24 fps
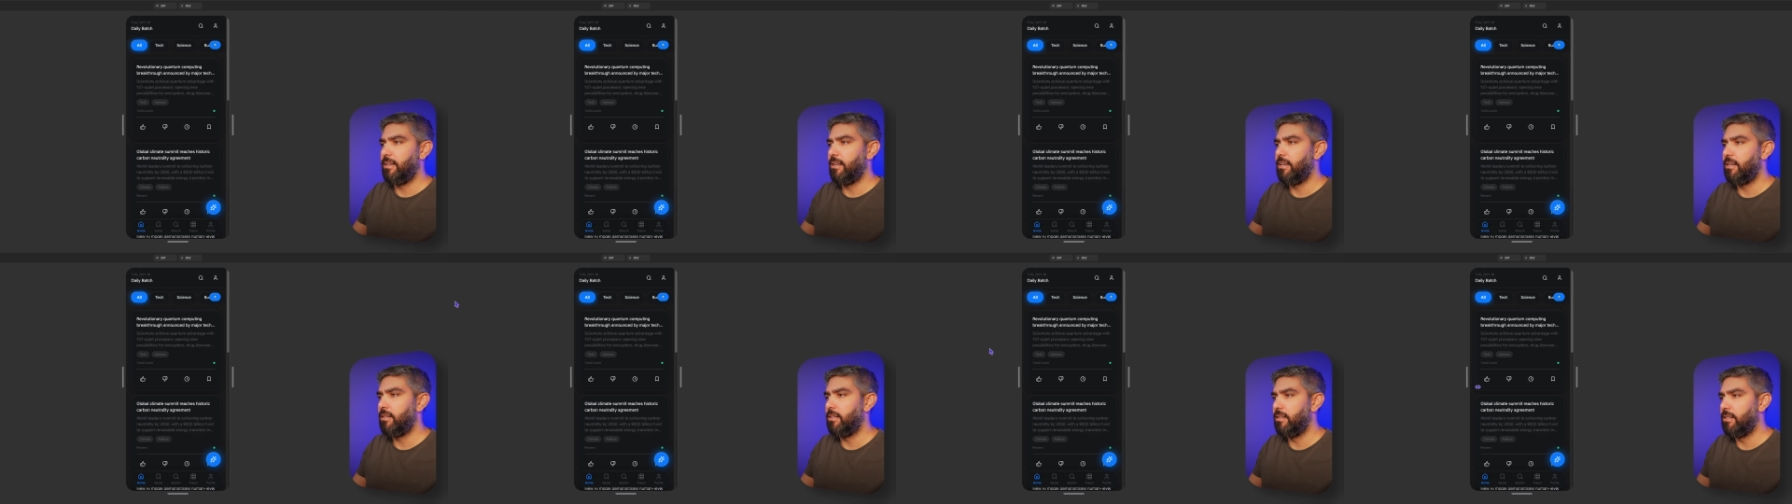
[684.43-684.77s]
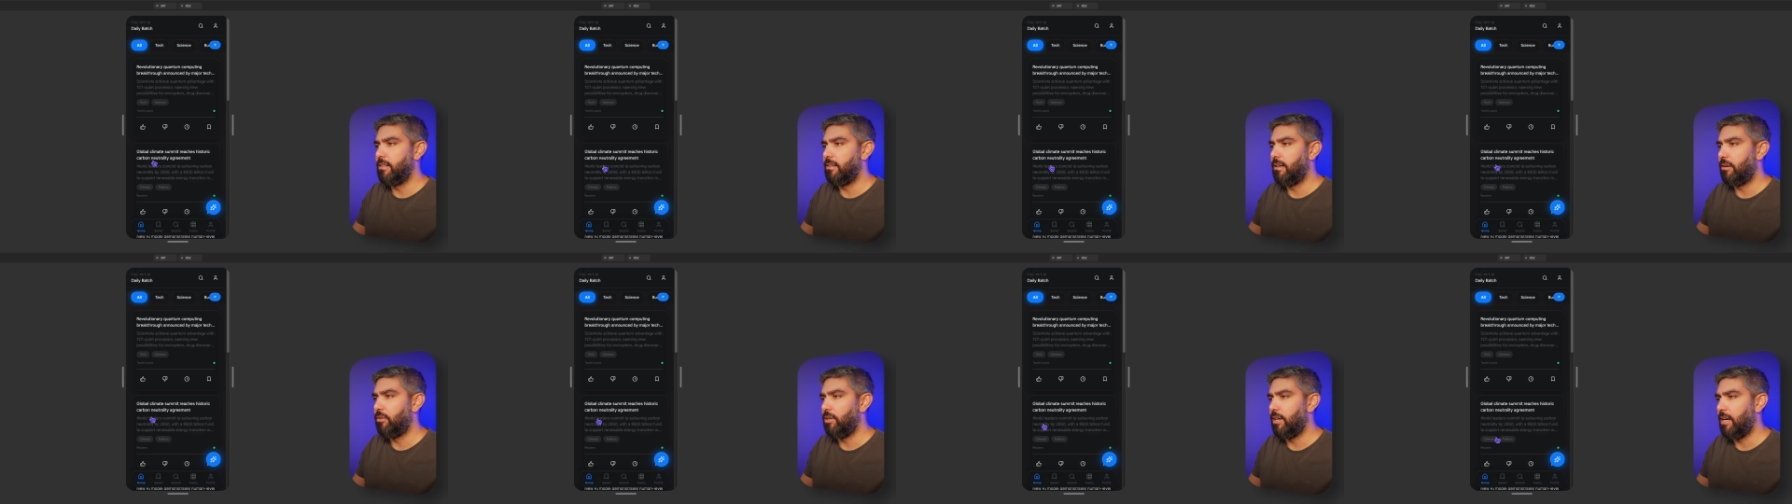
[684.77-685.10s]
here
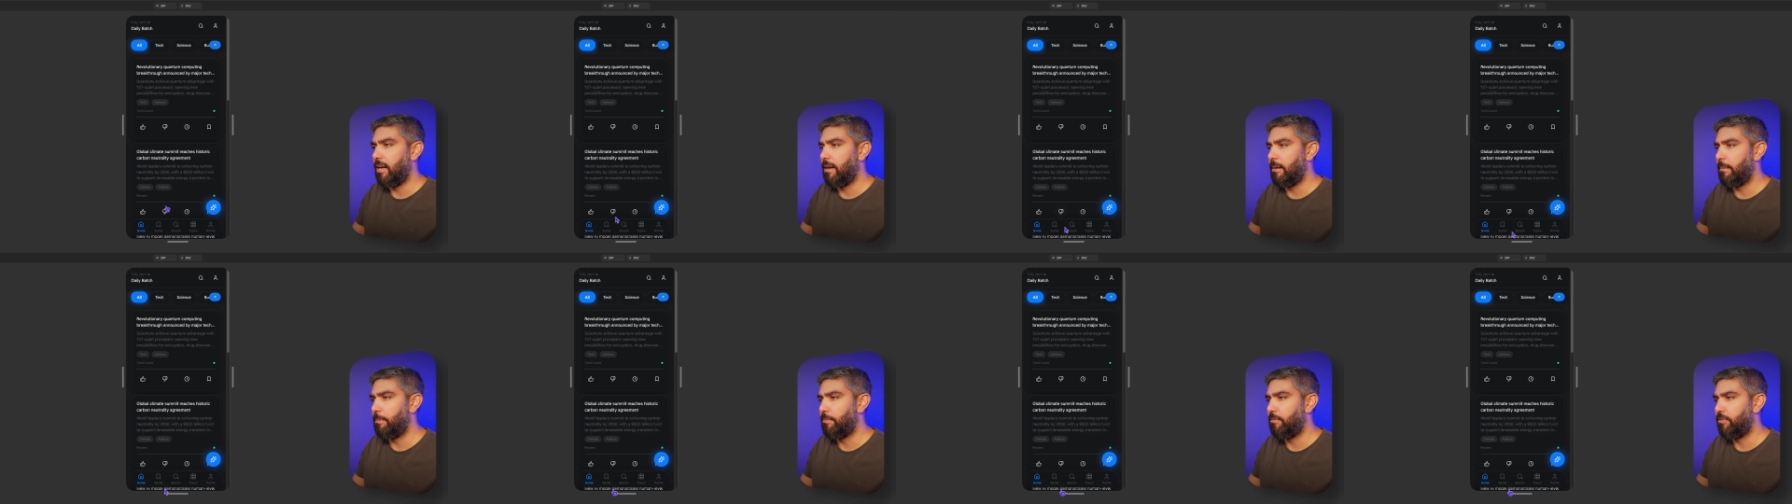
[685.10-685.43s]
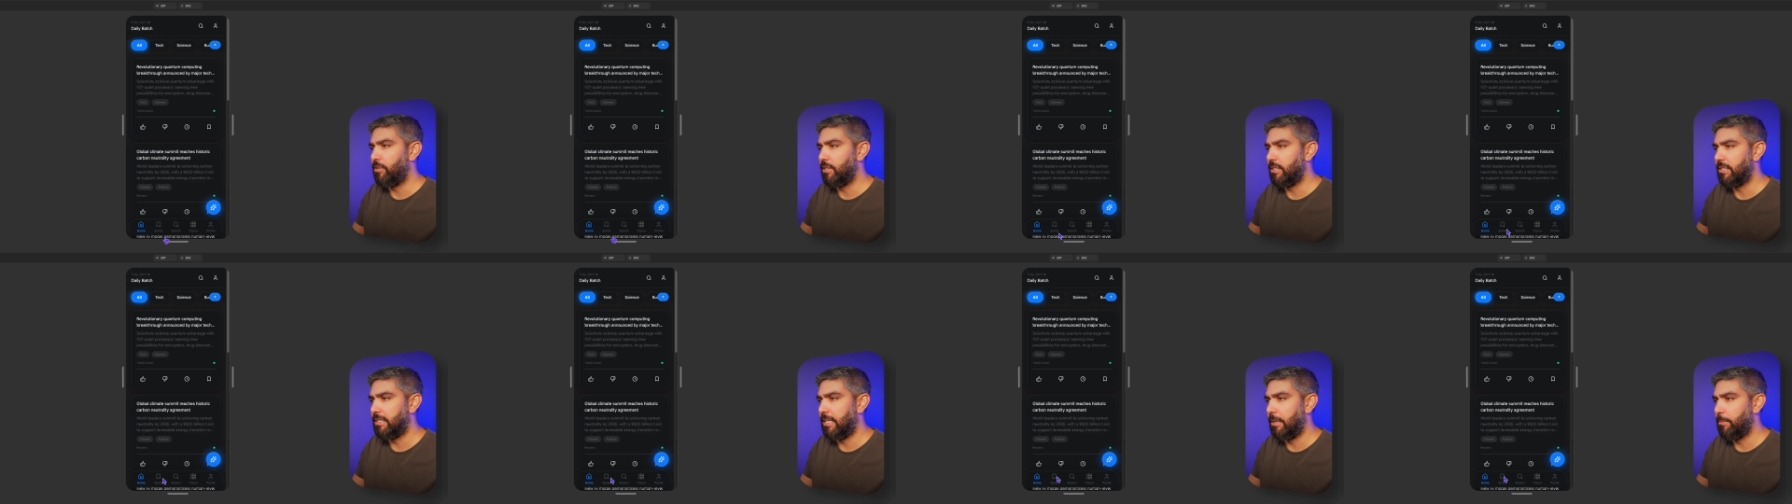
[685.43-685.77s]
in our app,
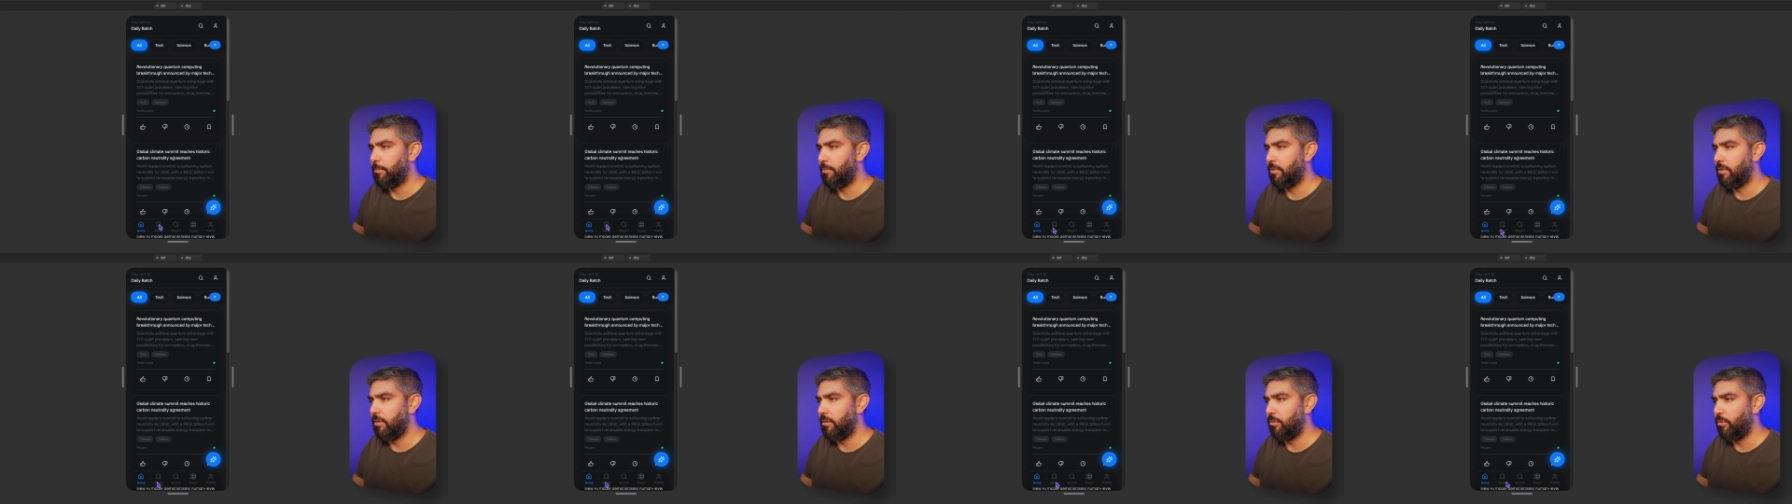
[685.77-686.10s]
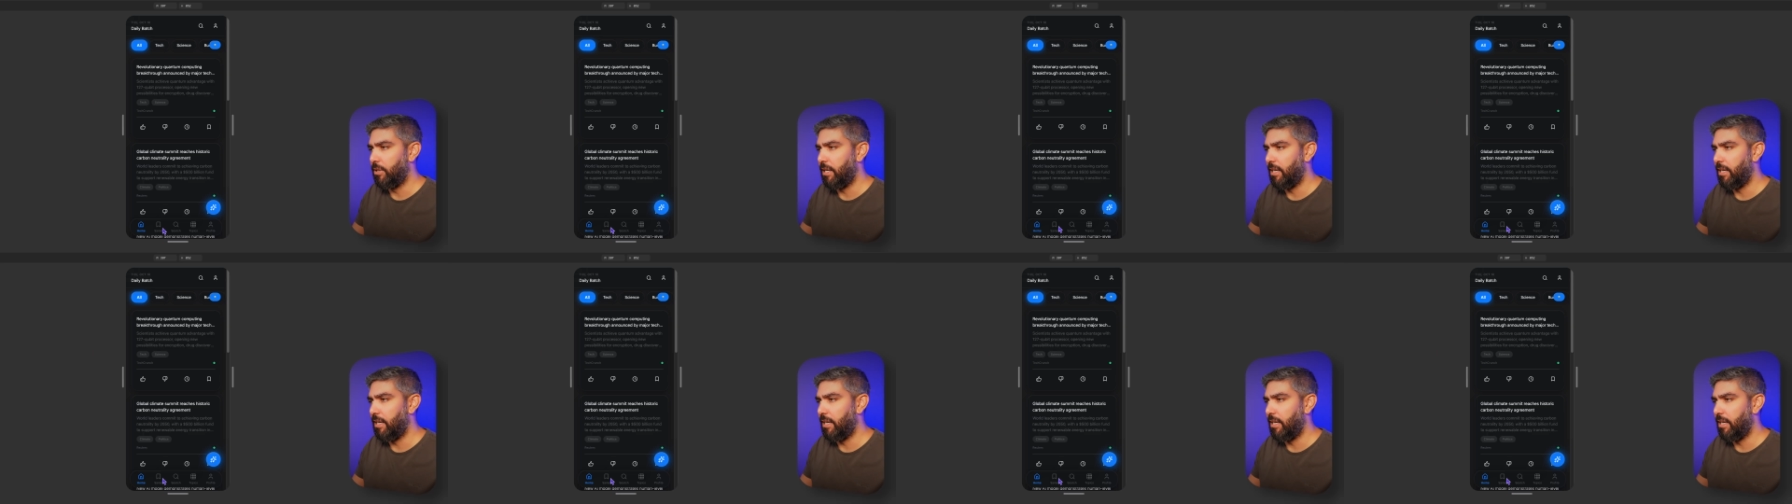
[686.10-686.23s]
for example,